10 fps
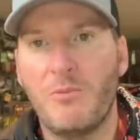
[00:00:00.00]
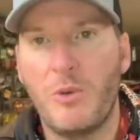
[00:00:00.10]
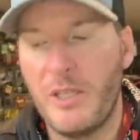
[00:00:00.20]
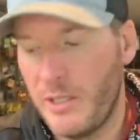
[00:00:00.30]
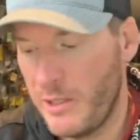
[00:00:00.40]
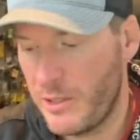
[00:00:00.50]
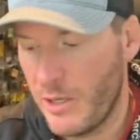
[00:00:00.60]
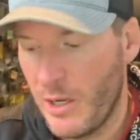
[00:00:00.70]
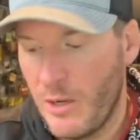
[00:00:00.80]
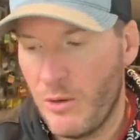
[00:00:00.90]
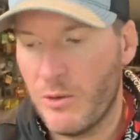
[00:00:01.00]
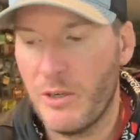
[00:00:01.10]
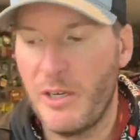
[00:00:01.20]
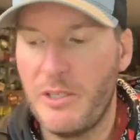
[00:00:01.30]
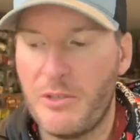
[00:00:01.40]
weeds
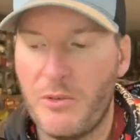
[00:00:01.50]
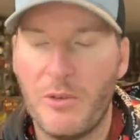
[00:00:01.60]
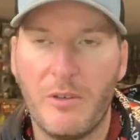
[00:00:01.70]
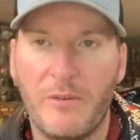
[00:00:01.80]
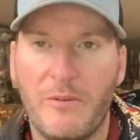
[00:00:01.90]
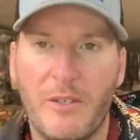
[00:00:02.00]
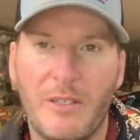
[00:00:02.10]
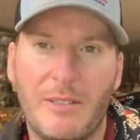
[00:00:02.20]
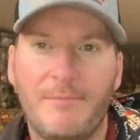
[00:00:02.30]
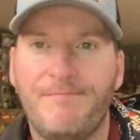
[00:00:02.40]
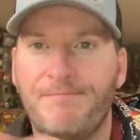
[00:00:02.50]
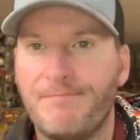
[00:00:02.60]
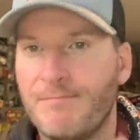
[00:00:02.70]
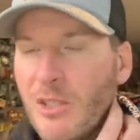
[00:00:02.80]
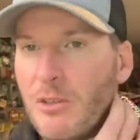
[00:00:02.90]
or any sort of, uh,
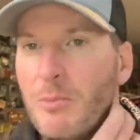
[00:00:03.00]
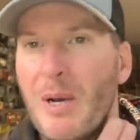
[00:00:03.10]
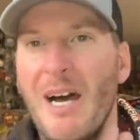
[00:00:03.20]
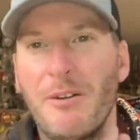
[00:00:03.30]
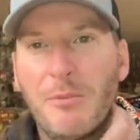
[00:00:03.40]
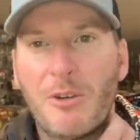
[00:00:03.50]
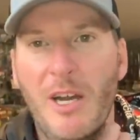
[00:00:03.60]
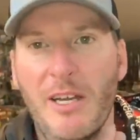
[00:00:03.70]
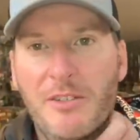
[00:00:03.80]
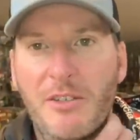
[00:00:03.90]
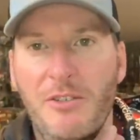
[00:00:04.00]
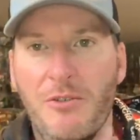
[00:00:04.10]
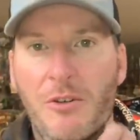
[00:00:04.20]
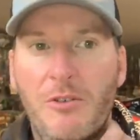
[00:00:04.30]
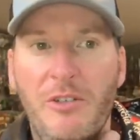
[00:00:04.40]
you know, bottom grass that's
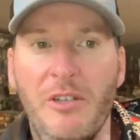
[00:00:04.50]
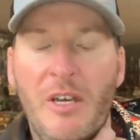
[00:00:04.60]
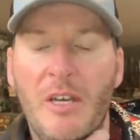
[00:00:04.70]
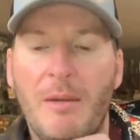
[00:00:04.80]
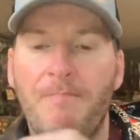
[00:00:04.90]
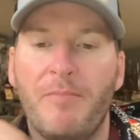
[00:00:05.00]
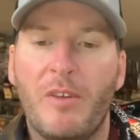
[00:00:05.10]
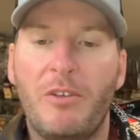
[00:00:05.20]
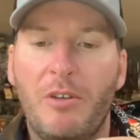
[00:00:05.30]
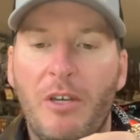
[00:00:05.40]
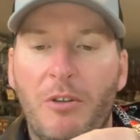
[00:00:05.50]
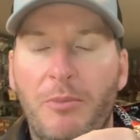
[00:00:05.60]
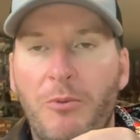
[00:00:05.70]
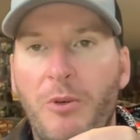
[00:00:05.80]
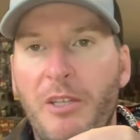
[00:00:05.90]
growing. You, it'll
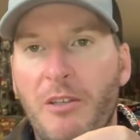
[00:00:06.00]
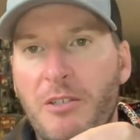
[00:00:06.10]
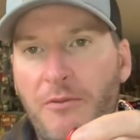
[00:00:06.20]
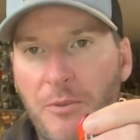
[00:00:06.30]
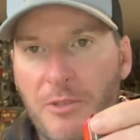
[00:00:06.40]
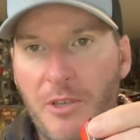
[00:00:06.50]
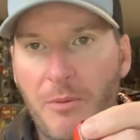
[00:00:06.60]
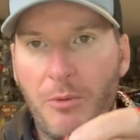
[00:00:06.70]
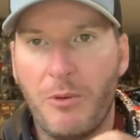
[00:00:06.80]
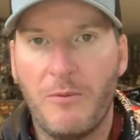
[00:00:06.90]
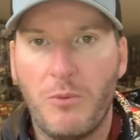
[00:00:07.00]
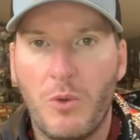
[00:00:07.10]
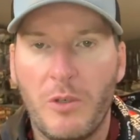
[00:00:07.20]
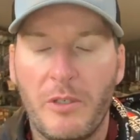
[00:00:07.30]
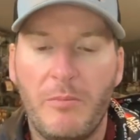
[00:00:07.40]
be weedless from a standpoint of
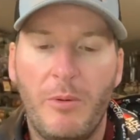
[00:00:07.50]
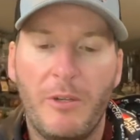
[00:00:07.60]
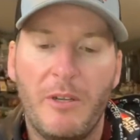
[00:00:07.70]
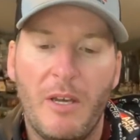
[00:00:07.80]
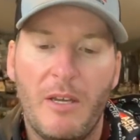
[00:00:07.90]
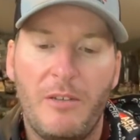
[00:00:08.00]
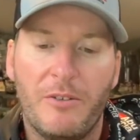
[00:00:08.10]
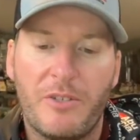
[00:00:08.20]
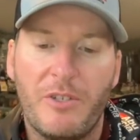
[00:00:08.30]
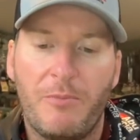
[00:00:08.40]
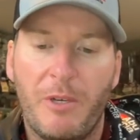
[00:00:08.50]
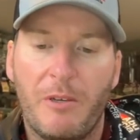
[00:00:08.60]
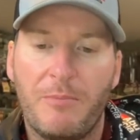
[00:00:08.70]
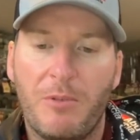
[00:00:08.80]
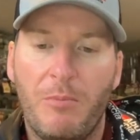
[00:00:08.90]
wood, but you'll still pick
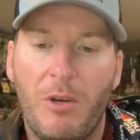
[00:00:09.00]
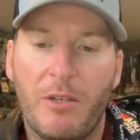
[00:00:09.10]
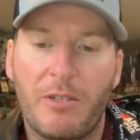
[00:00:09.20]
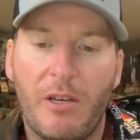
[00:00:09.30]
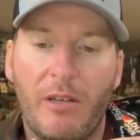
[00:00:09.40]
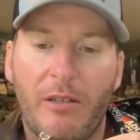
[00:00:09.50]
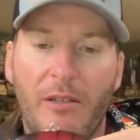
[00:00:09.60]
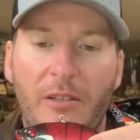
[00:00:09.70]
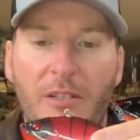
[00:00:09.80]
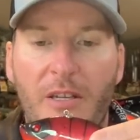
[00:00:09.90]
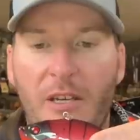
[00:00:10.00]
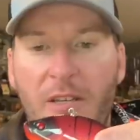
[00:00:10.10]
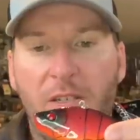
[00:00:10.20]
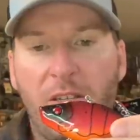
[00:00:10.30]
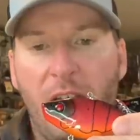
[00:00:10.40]
up some moss on it. In this
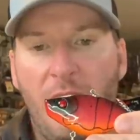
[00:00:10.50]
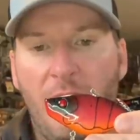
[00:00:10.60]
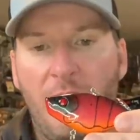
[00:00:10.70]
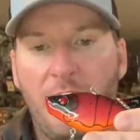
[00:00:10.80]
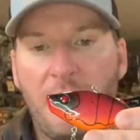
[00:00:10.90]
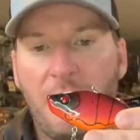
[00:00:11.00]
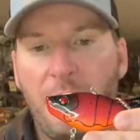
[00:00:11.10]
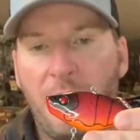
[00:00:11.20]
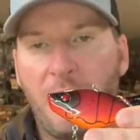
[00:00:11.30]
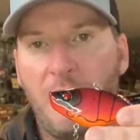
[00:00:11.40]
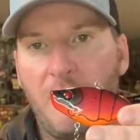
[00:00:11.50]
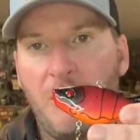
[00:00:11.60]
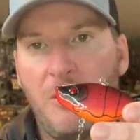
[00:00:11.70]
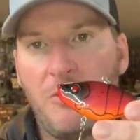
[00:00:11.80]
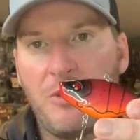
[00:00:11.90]
case, this has been cut
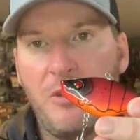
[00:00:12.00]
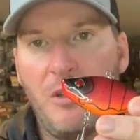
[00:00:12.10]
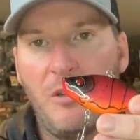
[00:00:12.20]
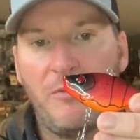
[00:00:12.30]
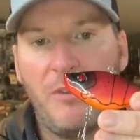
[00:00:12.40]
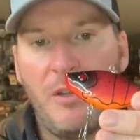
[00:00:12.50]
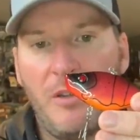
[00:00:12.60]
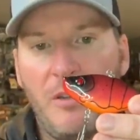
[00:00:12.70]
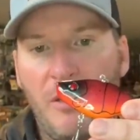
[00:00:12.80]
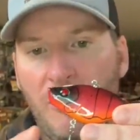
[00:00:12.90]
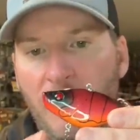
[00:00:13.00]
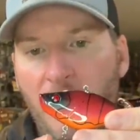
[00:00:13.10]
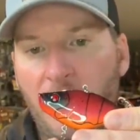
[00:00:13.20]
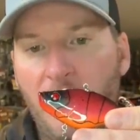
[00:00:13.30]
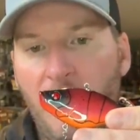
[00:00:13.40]
close enough and you're
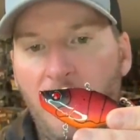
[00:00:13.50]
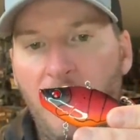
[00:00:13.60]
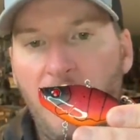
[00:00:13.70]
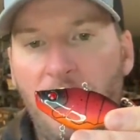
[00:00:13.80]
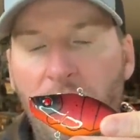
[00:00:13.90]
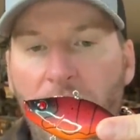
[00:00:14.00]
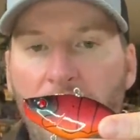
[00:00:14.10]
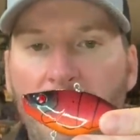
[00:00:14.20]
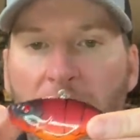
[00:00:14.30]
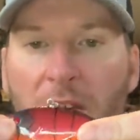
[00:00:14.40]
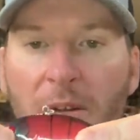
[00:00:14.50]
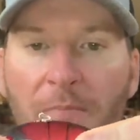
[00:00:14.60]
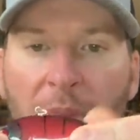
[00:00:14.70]
not going to have any issues with that.